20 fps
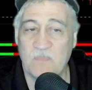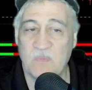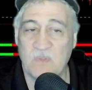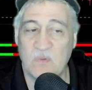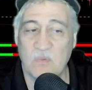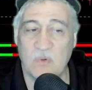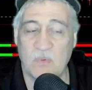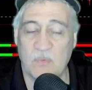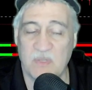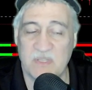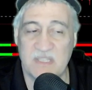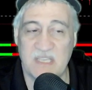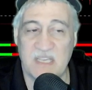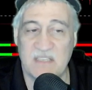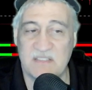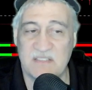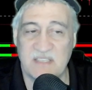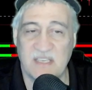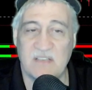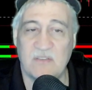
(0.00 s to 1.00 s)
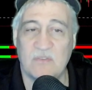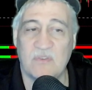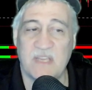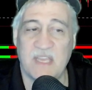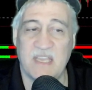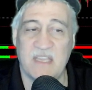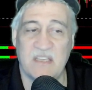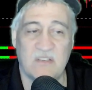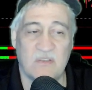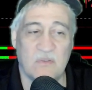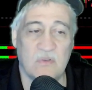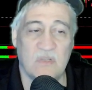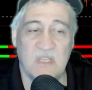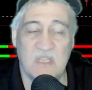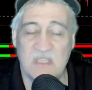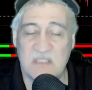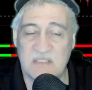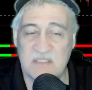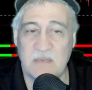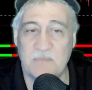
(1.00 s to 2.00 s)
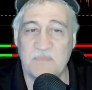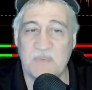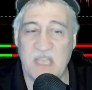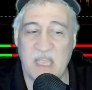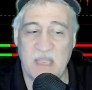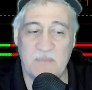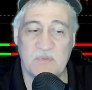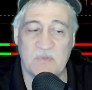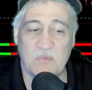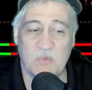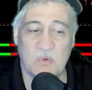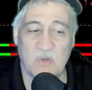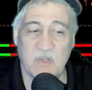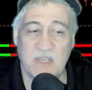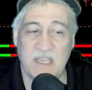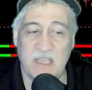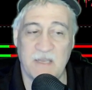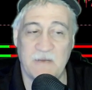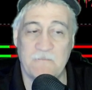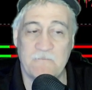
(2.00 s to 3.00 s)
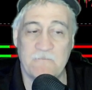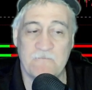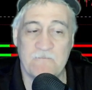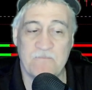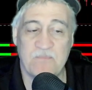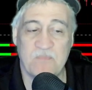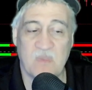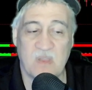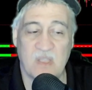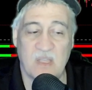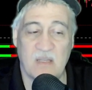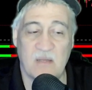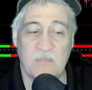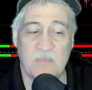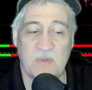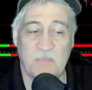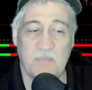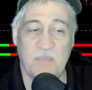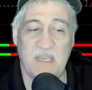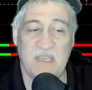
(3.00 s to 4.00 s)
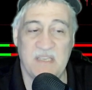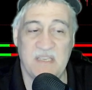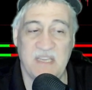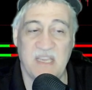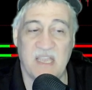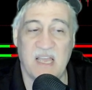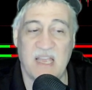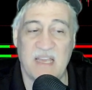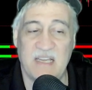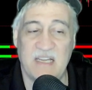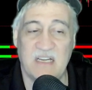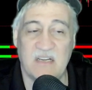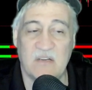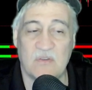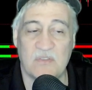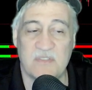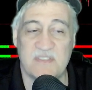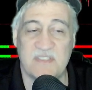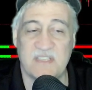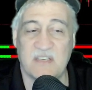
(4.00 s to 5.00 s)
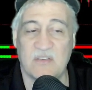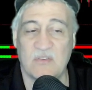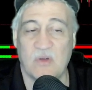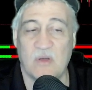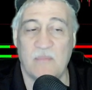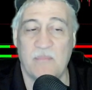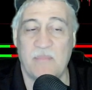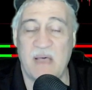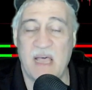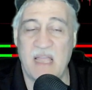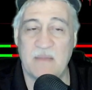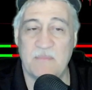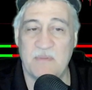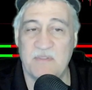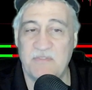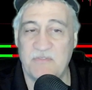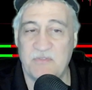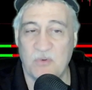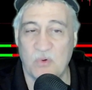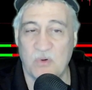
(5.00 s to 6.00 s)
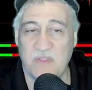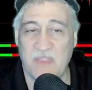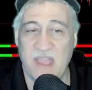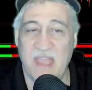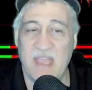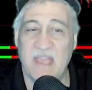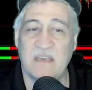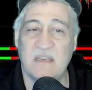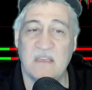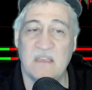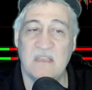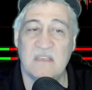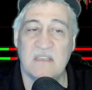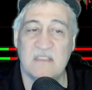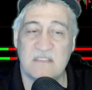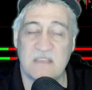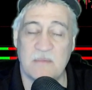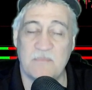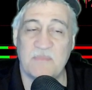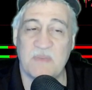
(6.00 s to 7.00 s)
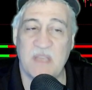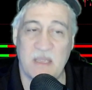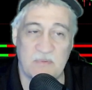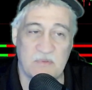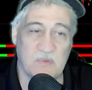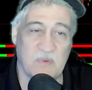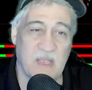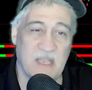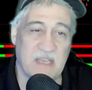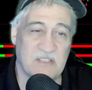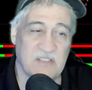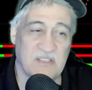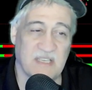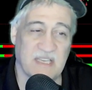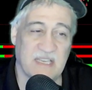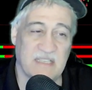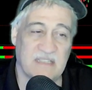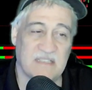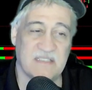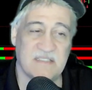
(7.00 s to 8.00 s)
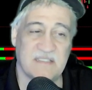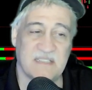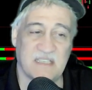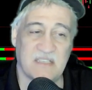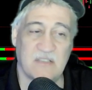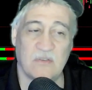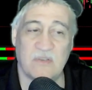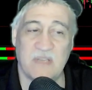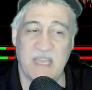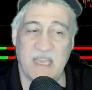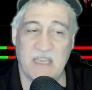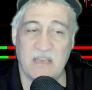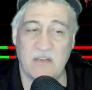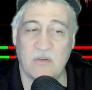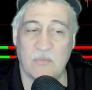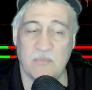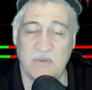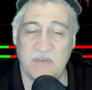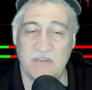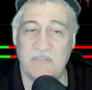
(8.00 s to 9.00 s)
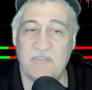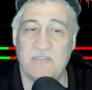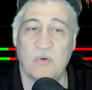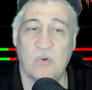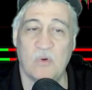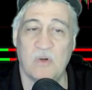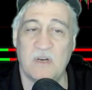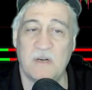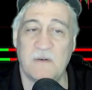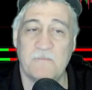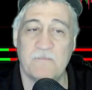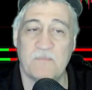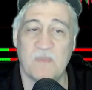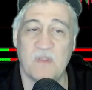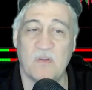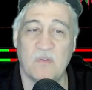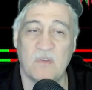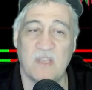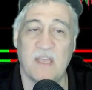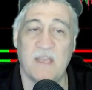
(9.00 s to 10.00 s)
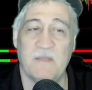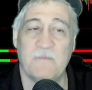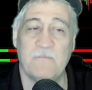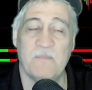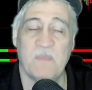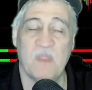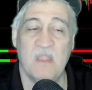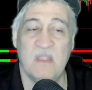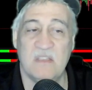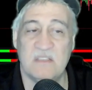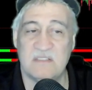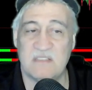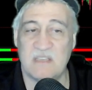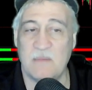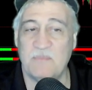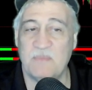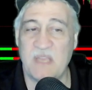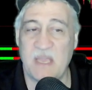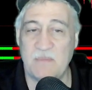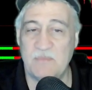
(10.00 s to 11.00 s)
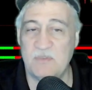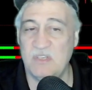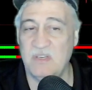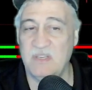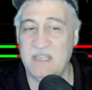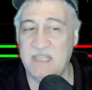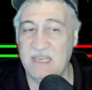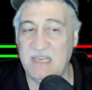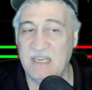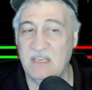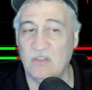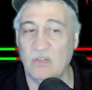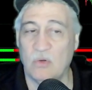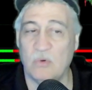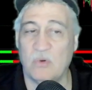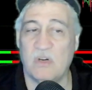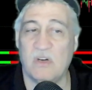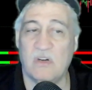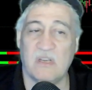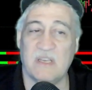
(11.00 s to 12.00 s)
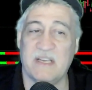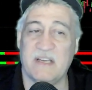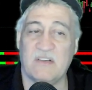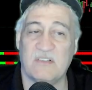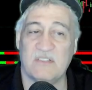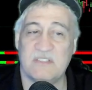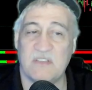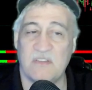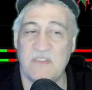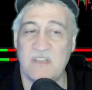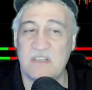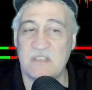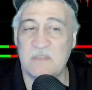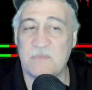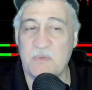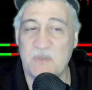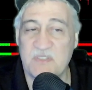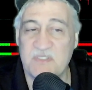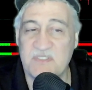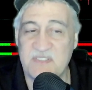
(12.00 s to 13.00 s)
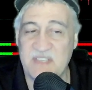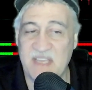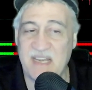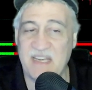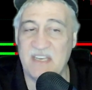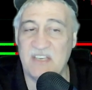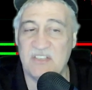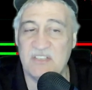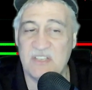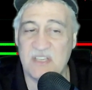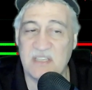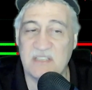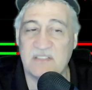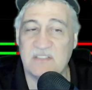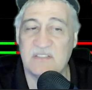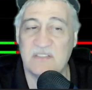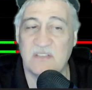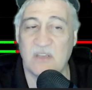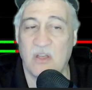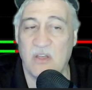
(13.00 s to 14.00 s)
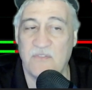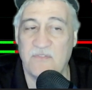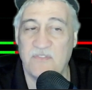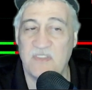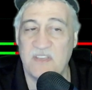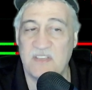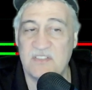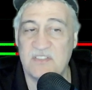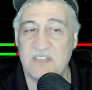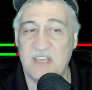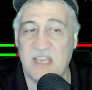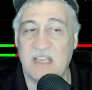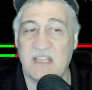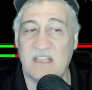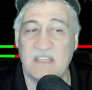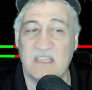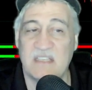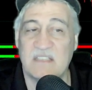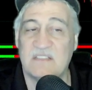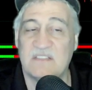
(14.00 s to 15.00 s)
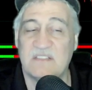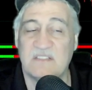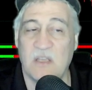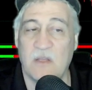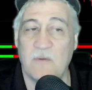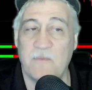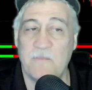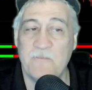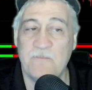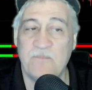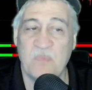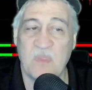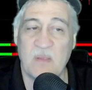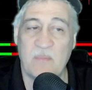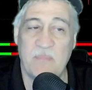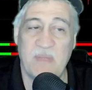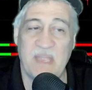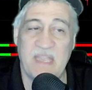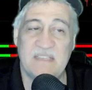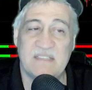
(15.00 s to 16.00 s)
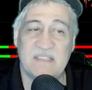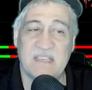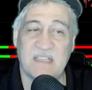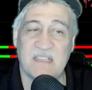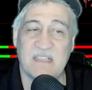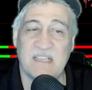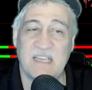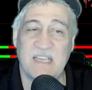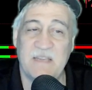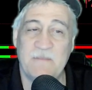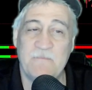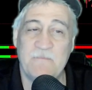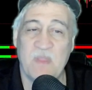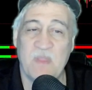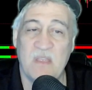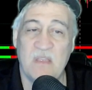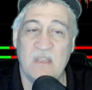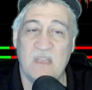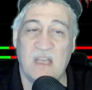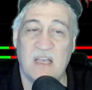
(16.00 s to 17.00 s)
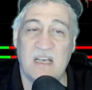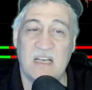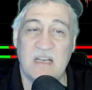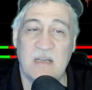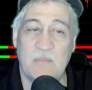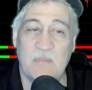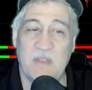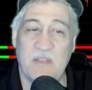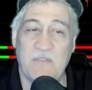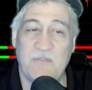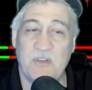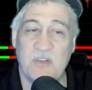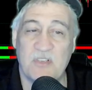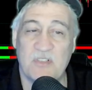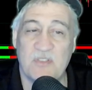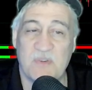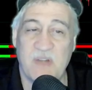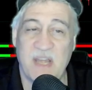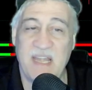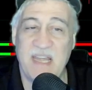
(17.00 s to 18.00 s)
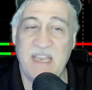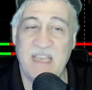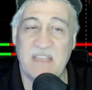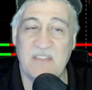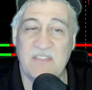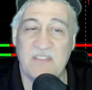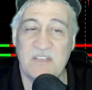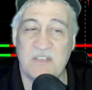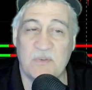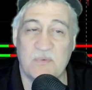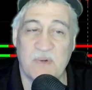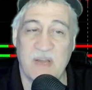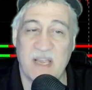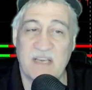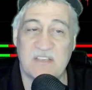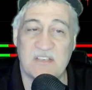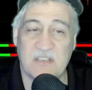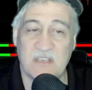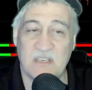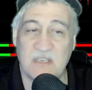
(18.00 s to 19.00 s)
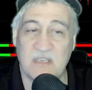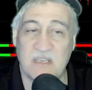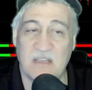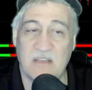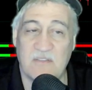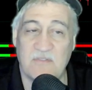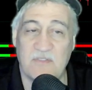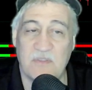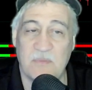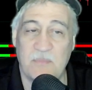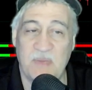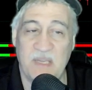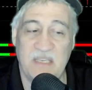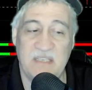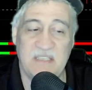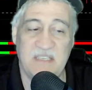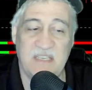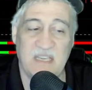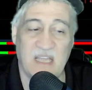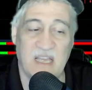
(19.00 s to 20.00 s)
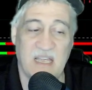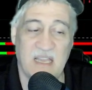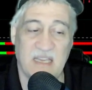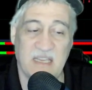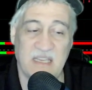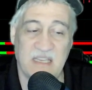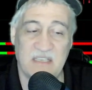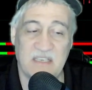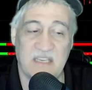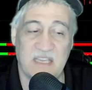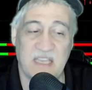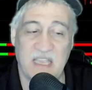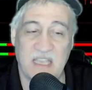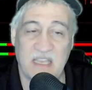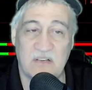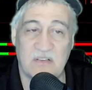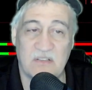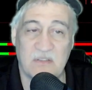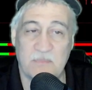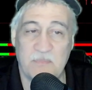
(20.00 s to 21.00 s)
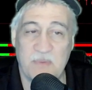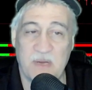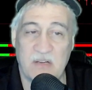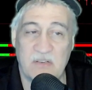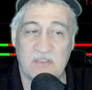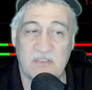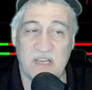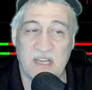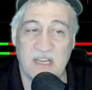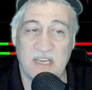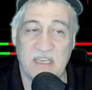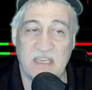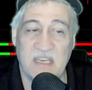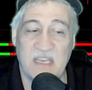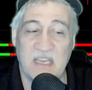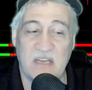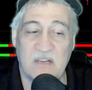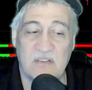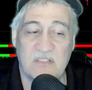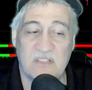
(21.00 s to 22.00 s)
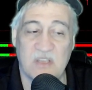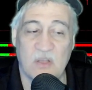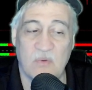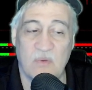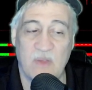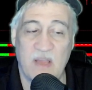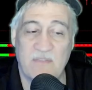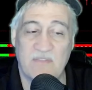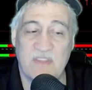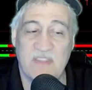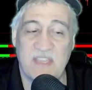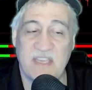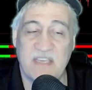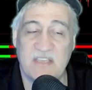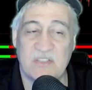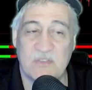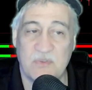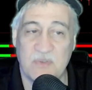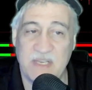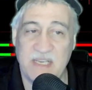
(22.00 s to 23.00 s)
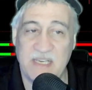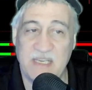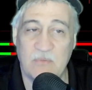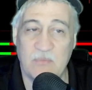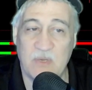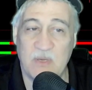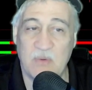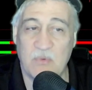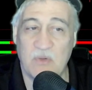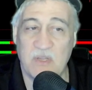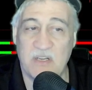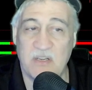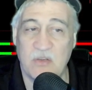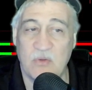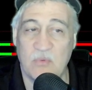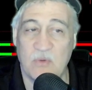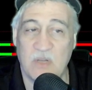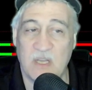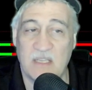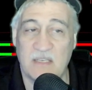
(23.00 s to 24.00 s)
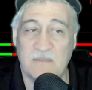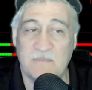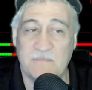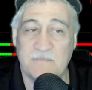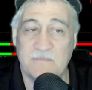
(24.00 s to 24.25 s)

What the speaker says: We want that signal candle. Sometimes we'll get the PTI here will signal a buy before that. Sometimes we actually get the signal candle before. Okay. Sometimes you can get in a little earlier. So there's percentages off this checklist. So basically, if you're trading in the direction of the PTI indicator, the power trade indicator, so everything's green, we want to do what?